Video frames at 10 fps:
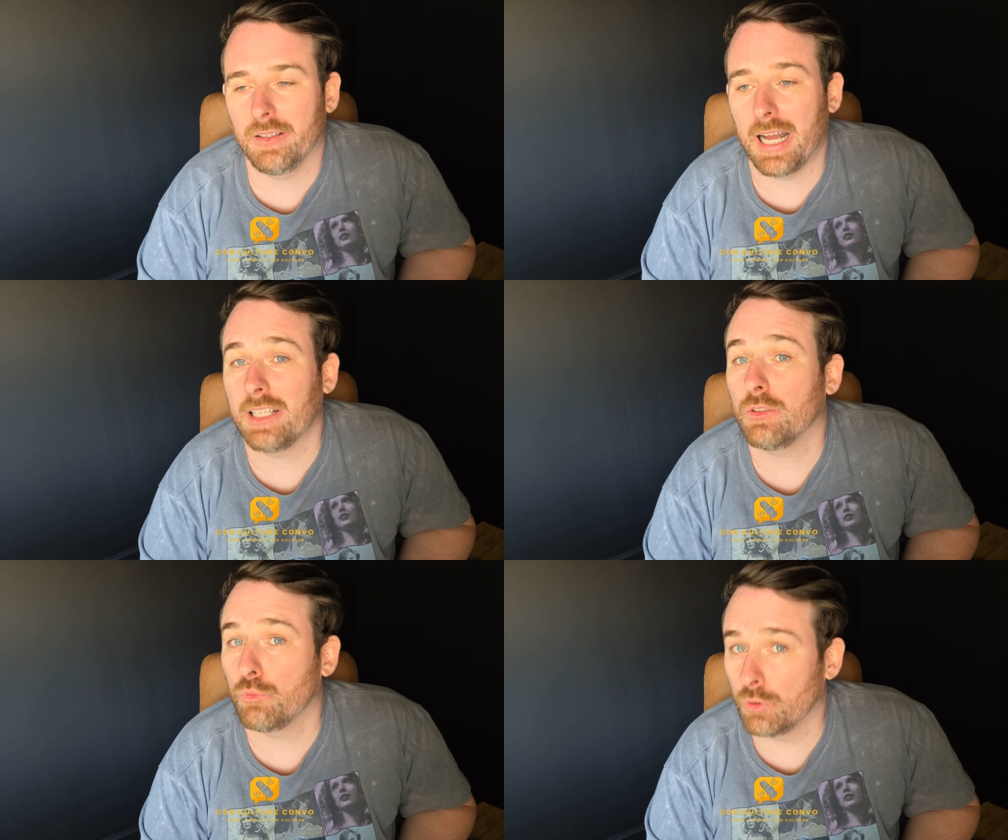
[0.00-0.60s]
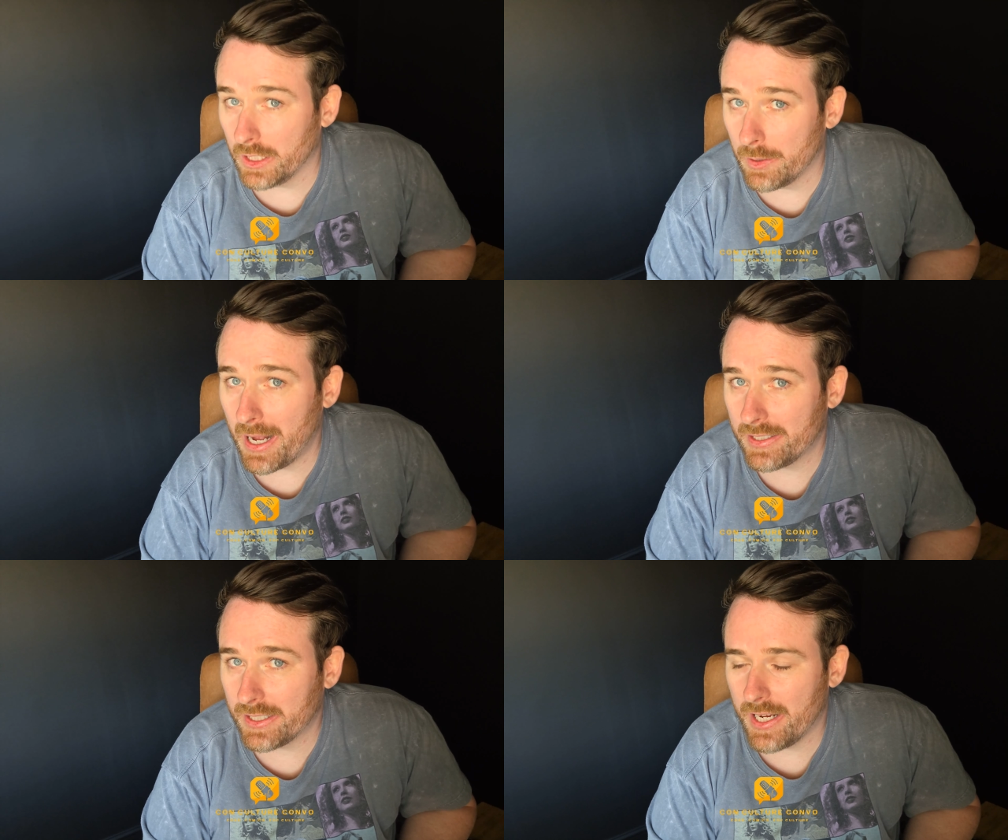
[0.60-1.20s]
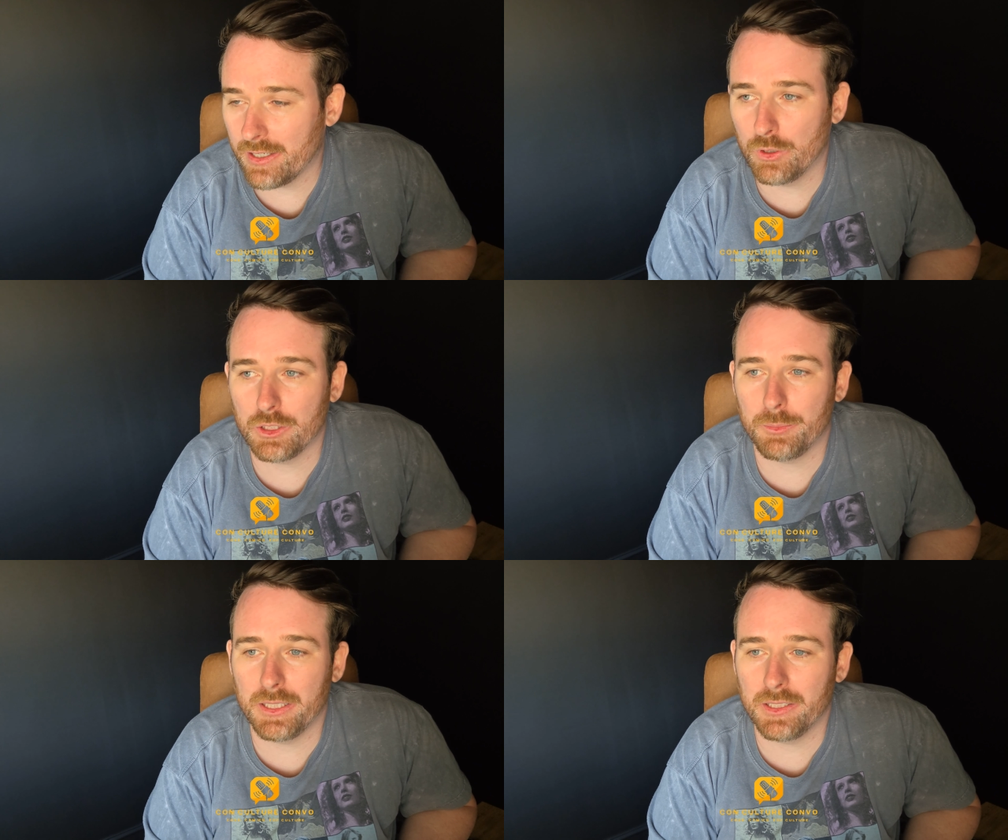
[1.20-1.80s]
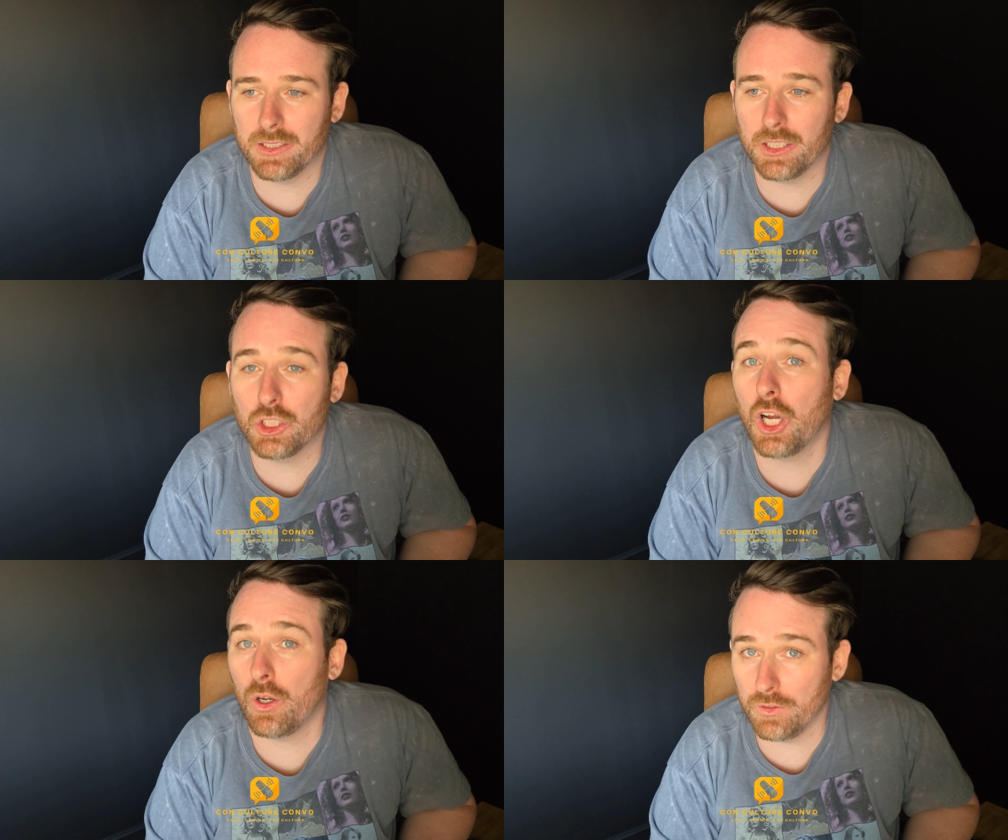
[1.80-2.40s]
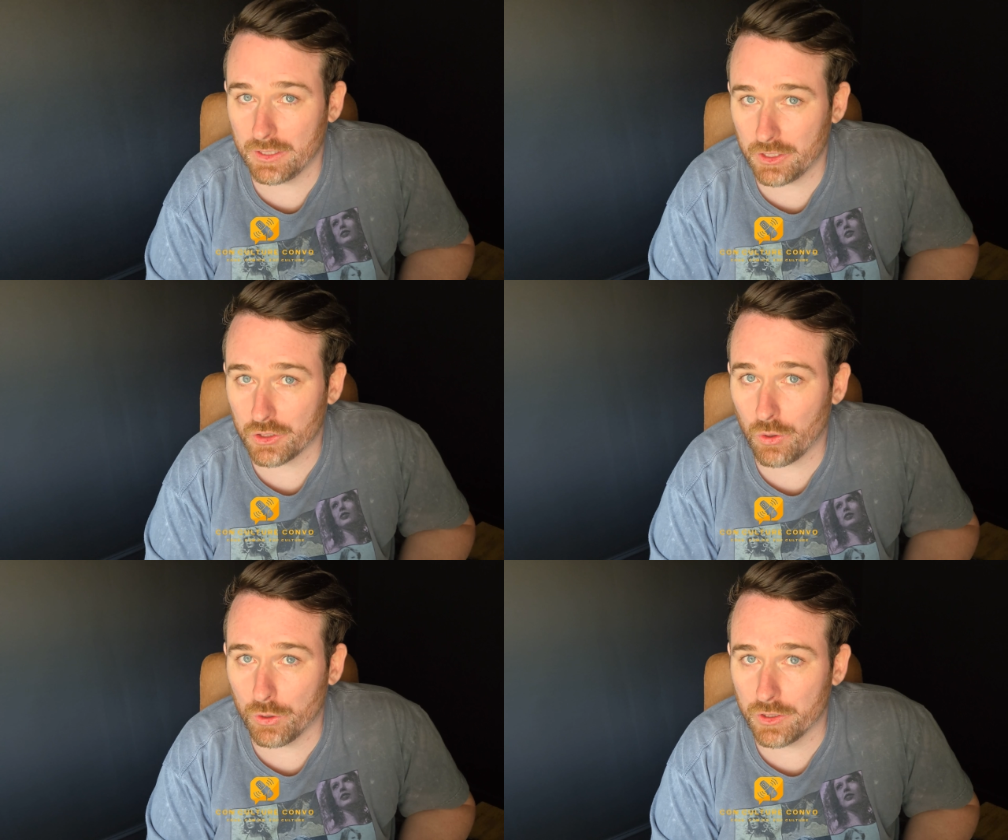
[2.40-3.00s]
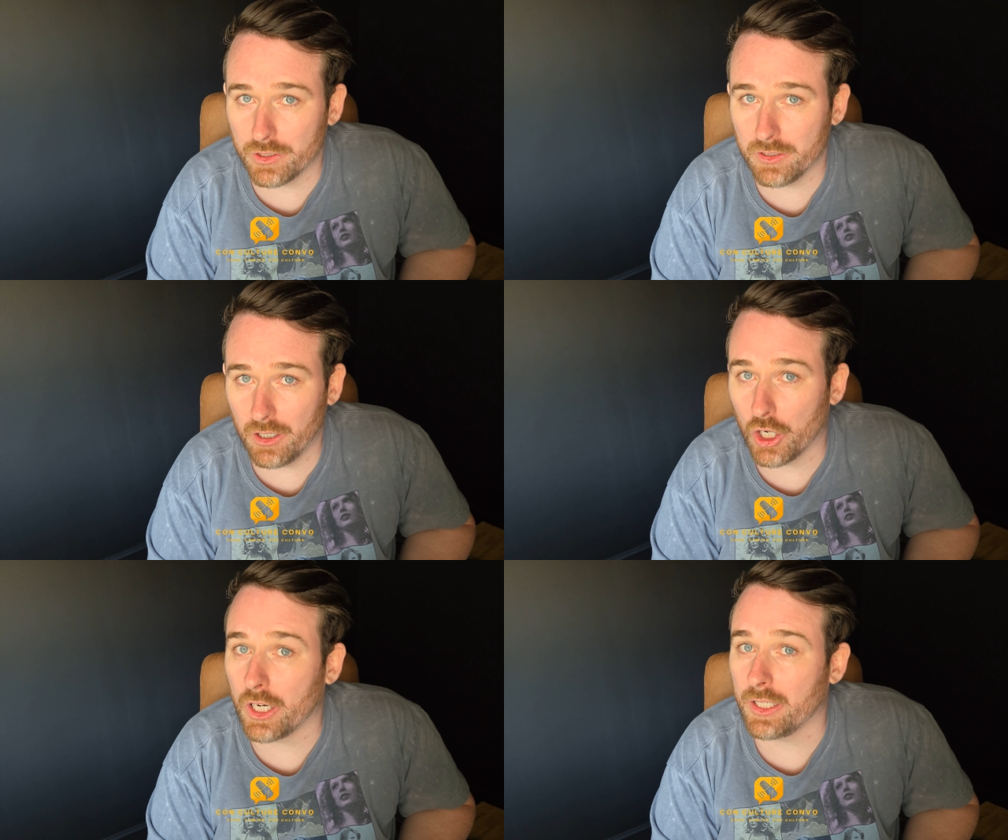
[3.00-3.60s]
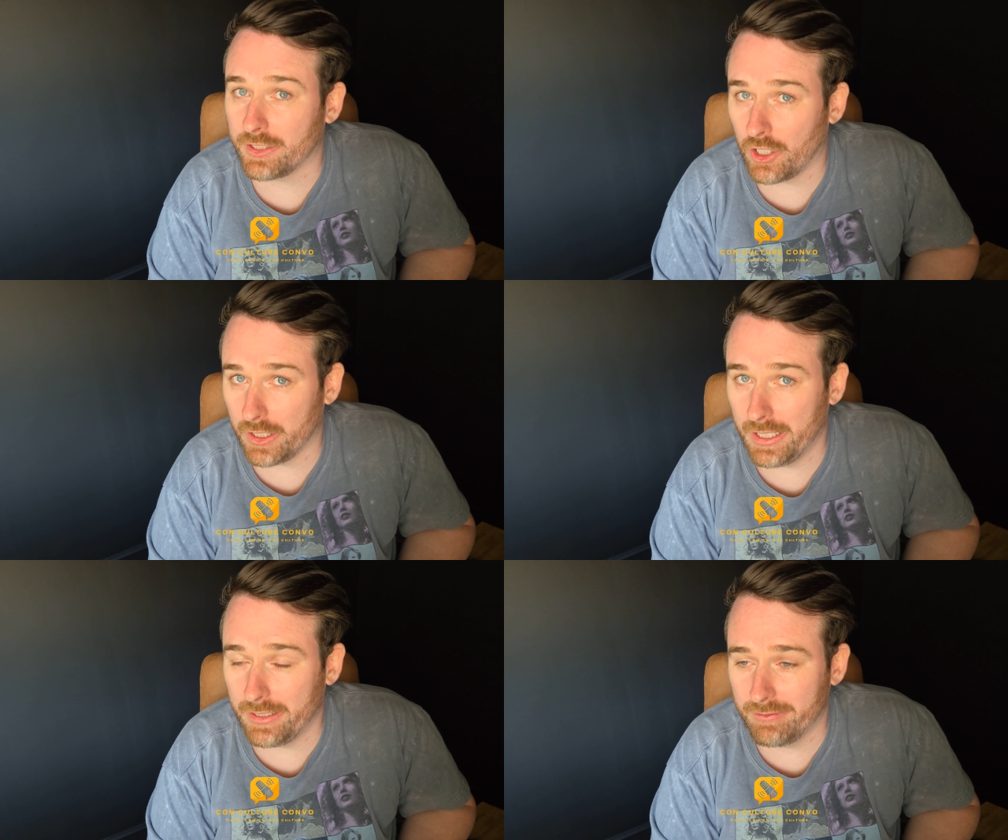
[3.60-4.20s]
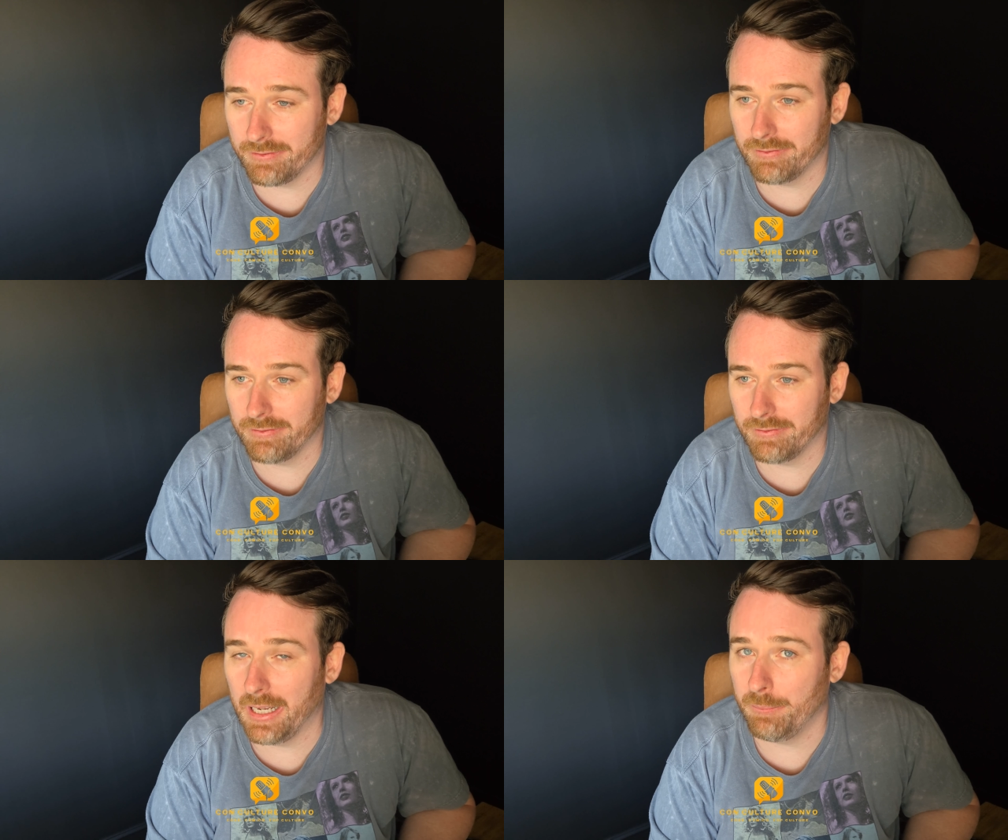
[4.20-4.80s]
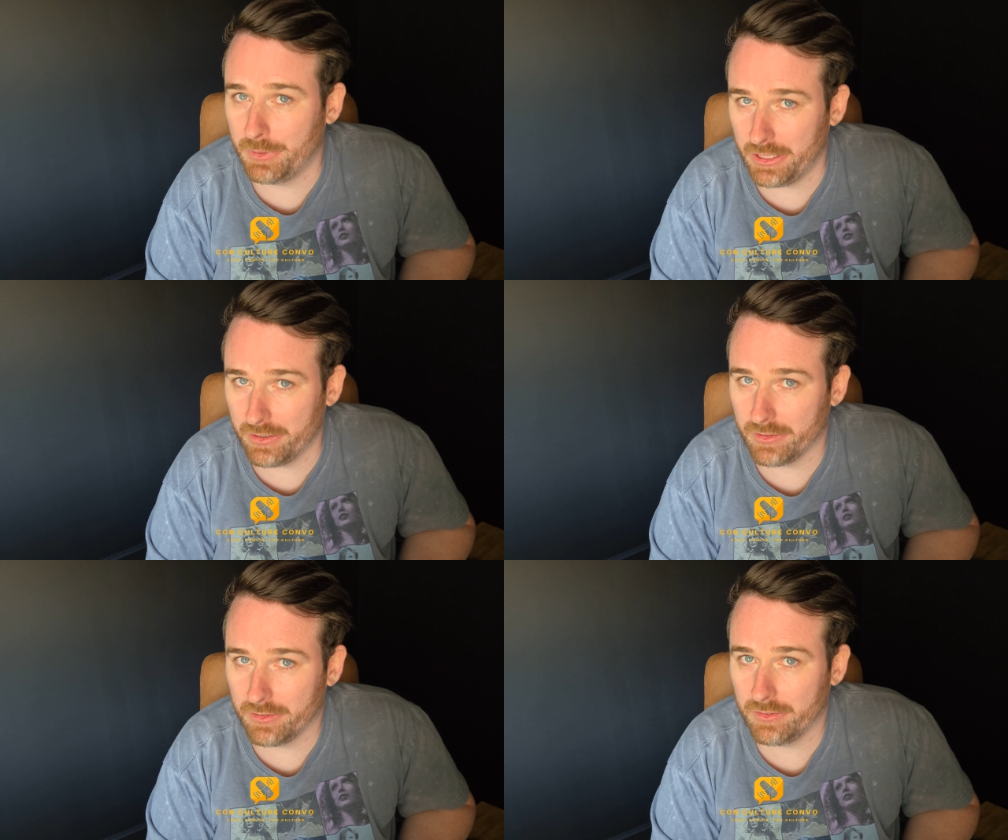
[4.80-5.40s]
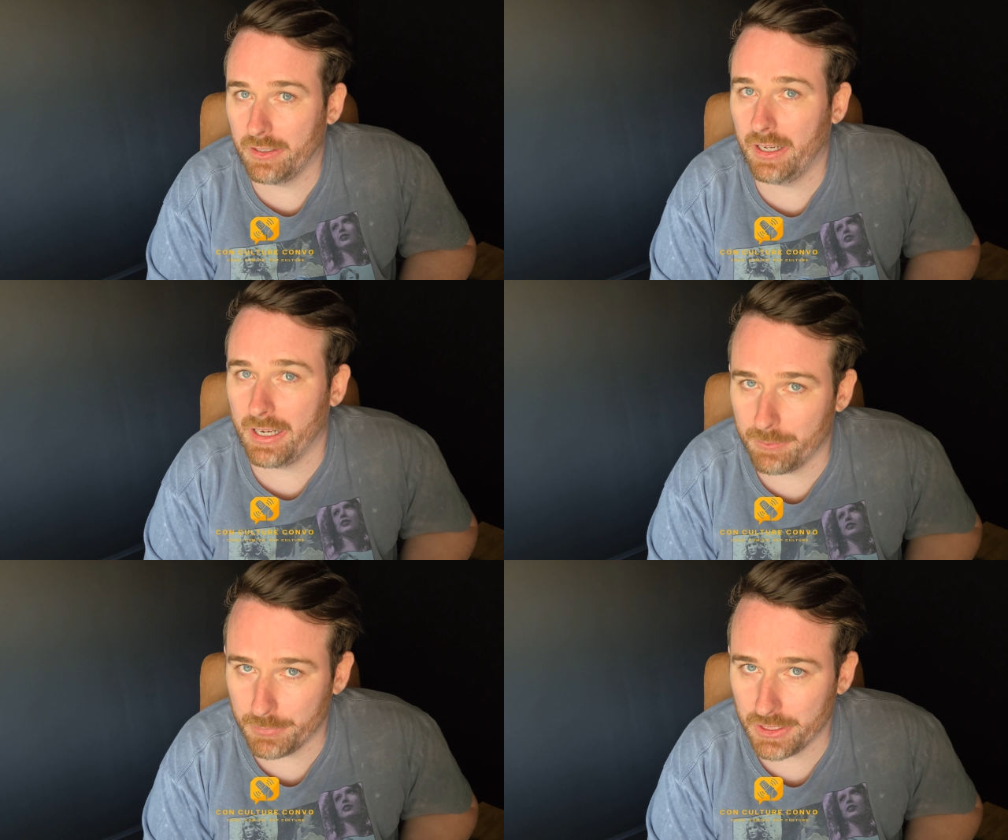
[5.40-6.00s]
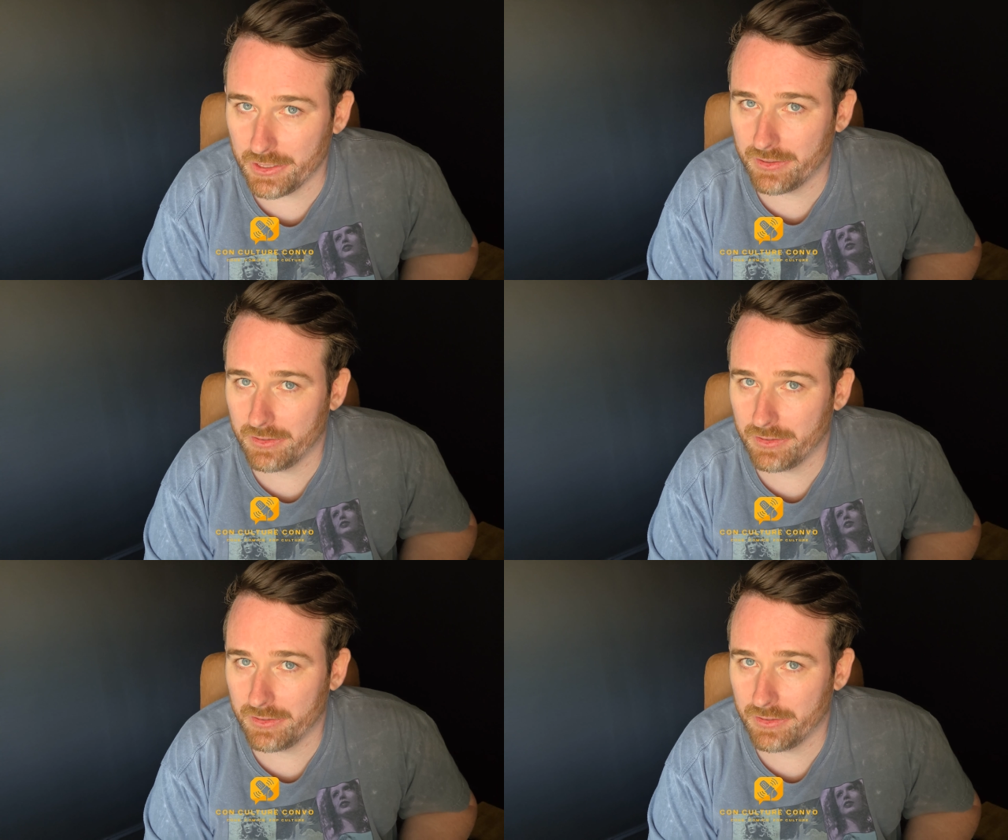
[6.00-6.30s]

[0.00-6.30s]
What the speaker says: that's a really bad sign, which means the shelves at the stores are going to start getting emptier and emptier